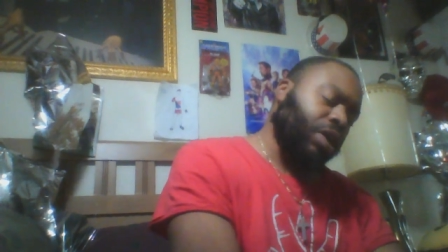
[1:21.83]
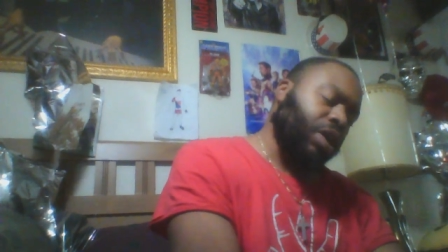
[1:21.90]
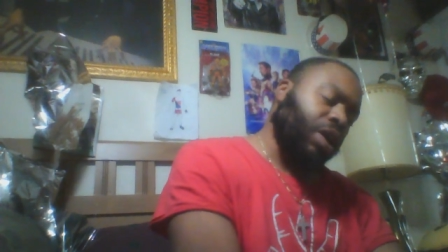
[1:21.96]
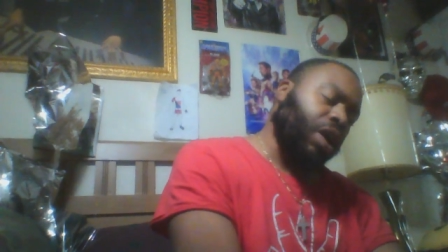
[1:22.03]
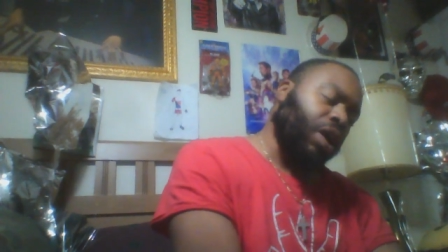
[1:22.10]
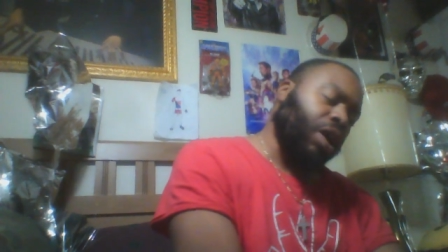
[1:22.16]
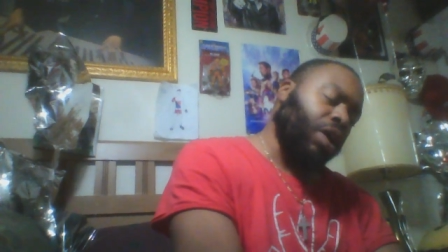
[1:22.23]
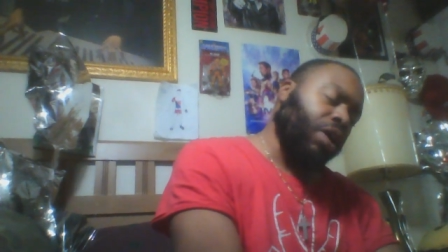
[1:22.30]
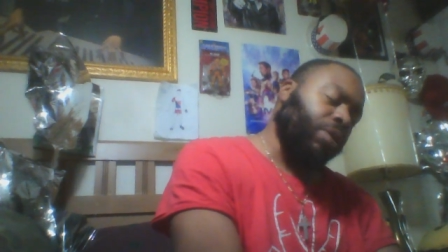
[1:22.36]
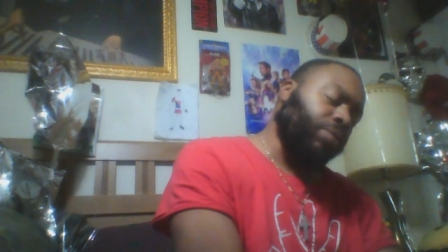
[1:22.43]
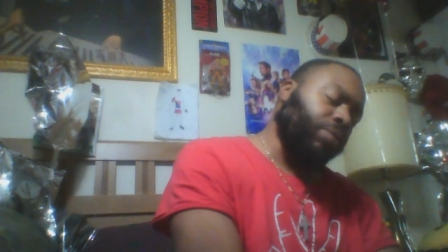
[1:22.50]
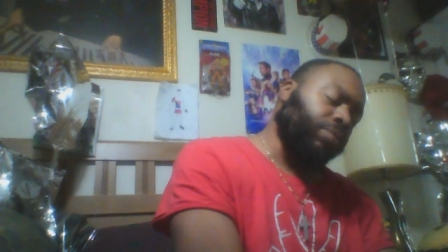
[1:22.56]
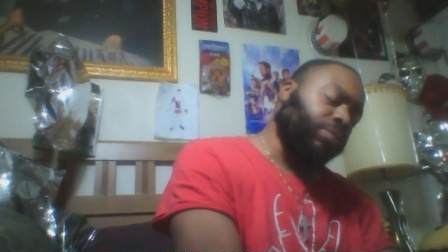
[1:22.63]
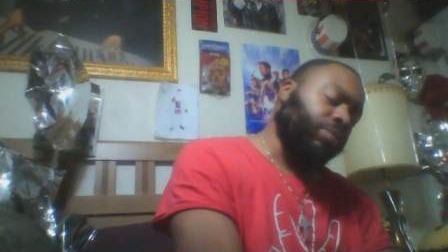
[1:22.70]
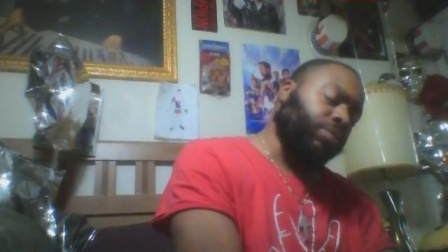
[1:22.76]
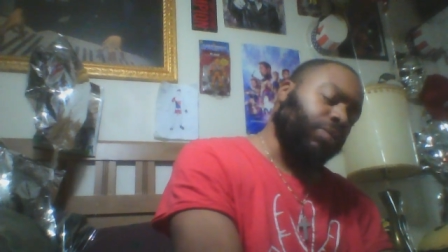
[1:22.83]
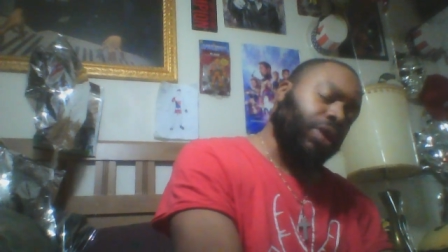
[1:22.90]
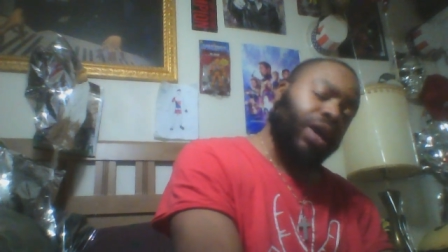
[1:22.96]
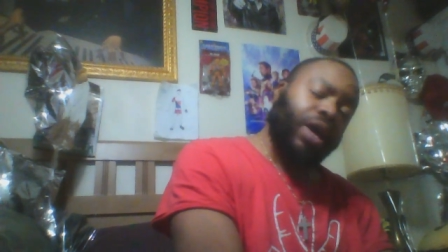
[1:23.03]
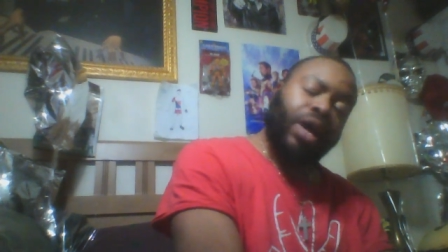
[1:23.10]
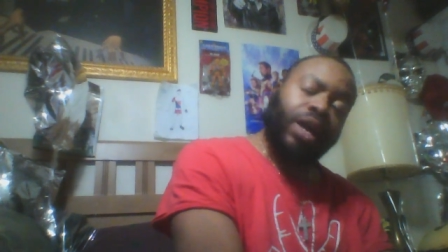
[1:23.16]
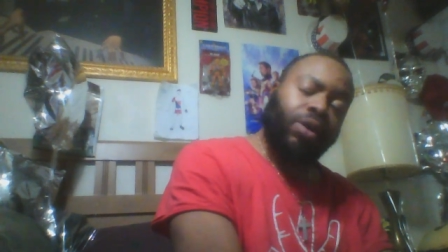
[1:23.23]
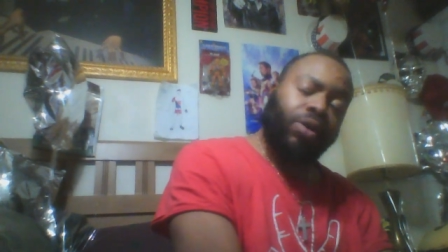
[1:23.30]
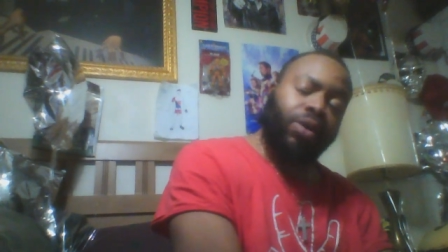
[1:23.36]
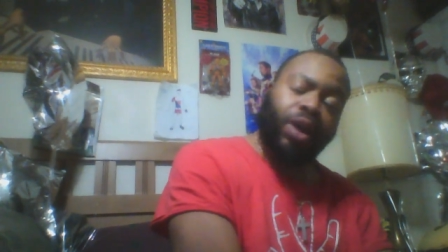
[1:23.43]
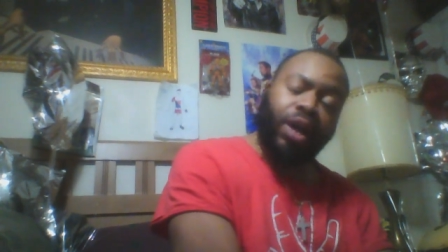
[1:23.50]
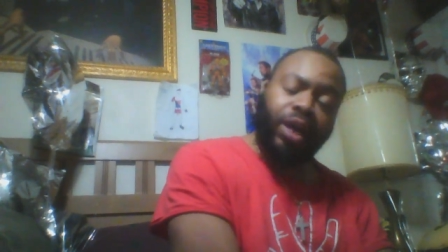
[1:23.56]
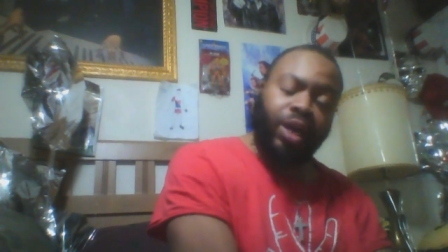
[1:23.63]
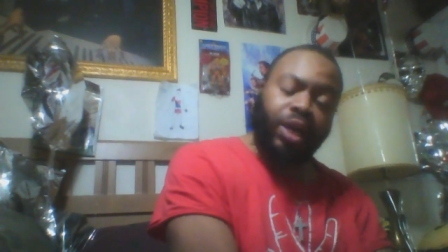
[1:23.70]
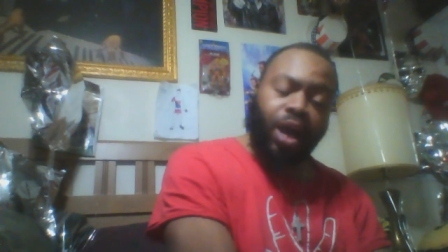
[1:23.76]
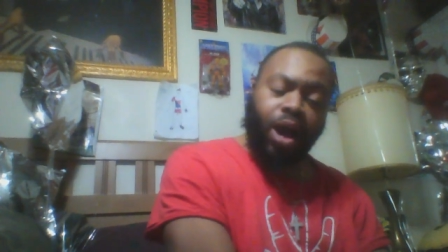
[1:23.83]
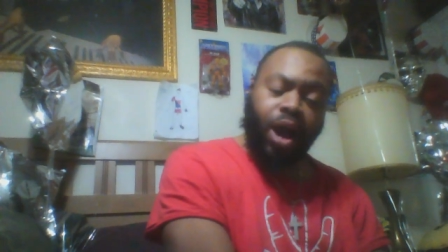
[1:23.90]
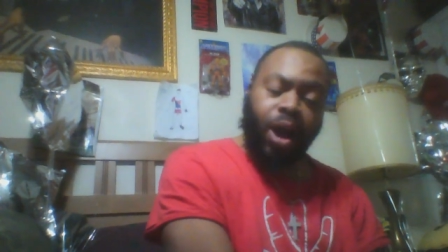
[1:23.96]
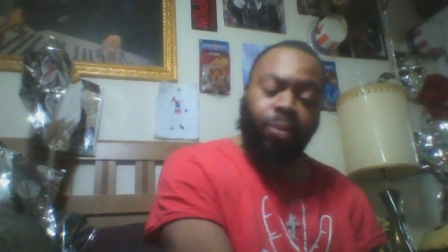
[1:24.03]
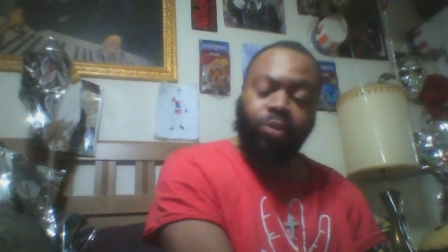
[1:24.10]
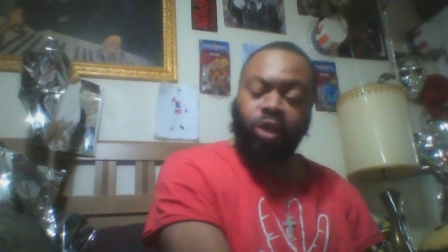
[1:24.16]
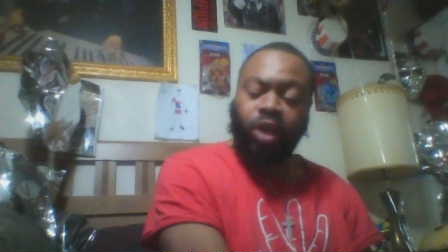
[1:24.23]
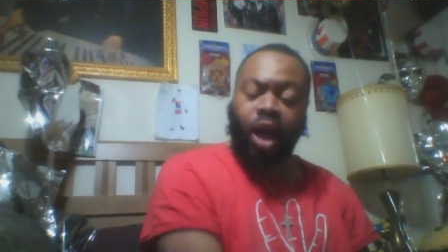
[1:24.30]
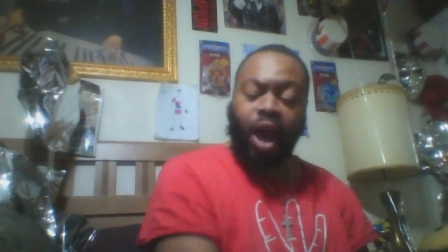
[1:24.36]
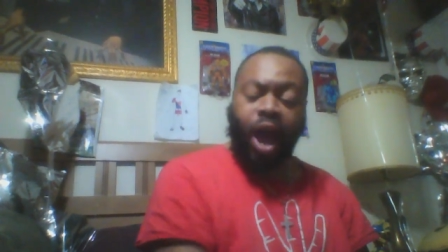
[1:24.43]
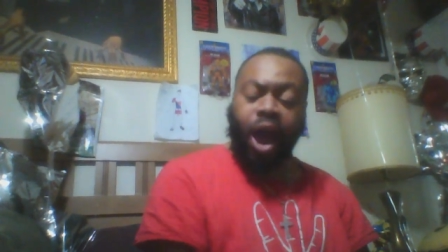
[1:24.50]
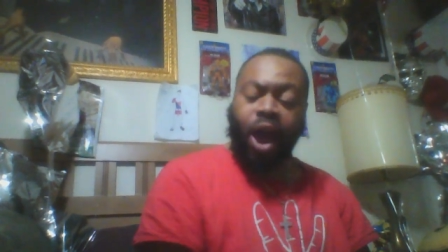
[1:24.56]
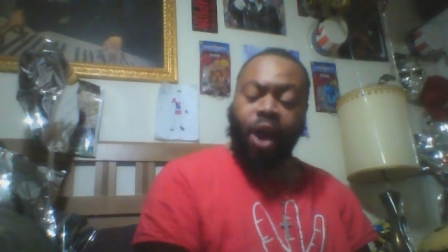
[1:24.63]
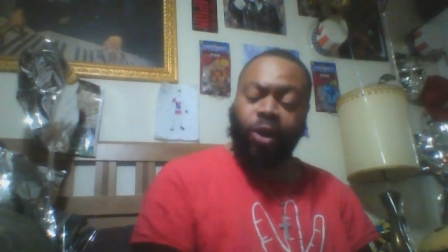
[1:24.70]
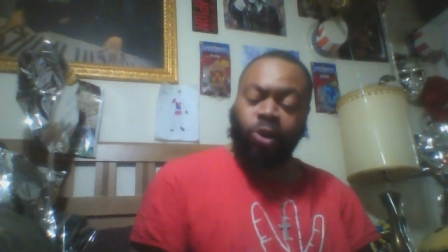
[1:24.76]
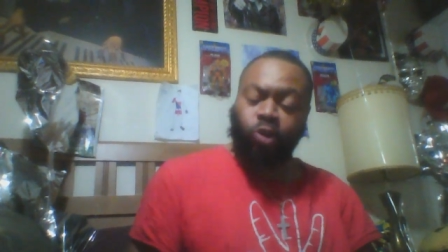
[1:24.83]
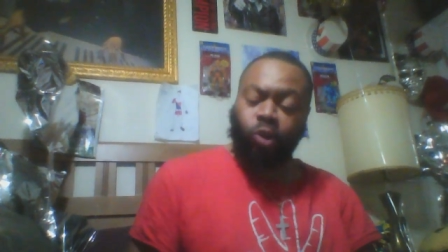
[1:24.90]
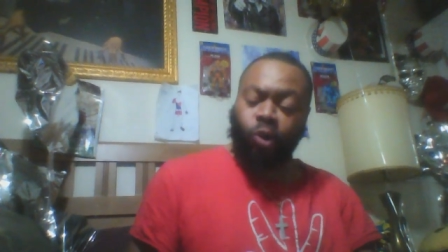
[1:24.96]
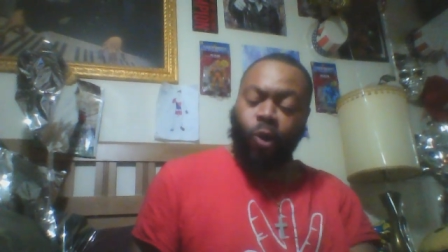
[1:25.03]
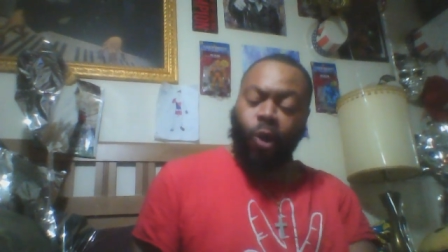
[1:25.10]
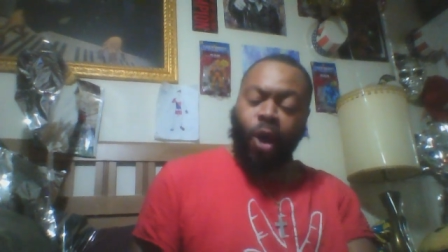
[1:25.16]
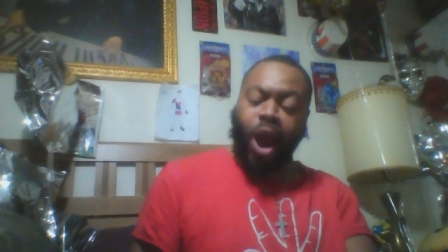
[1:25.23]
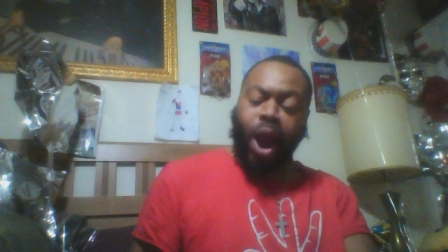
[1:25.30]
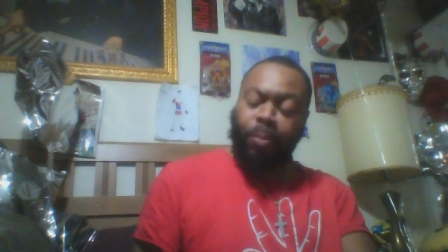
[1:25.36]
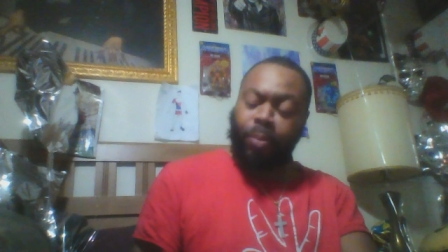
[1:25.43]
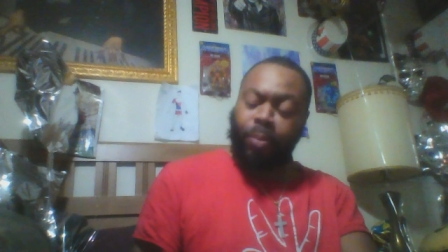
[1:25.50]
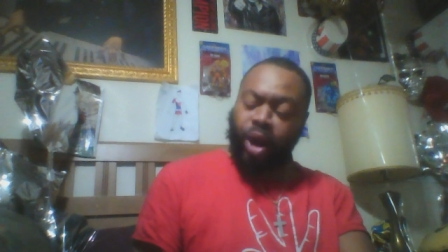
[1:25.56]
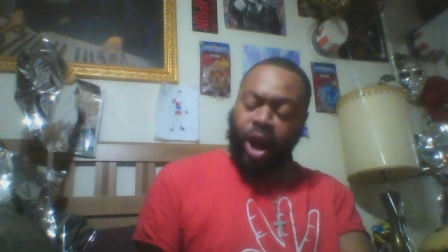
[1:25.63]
I ain't gonna lie to y'all, I'm tired as crap.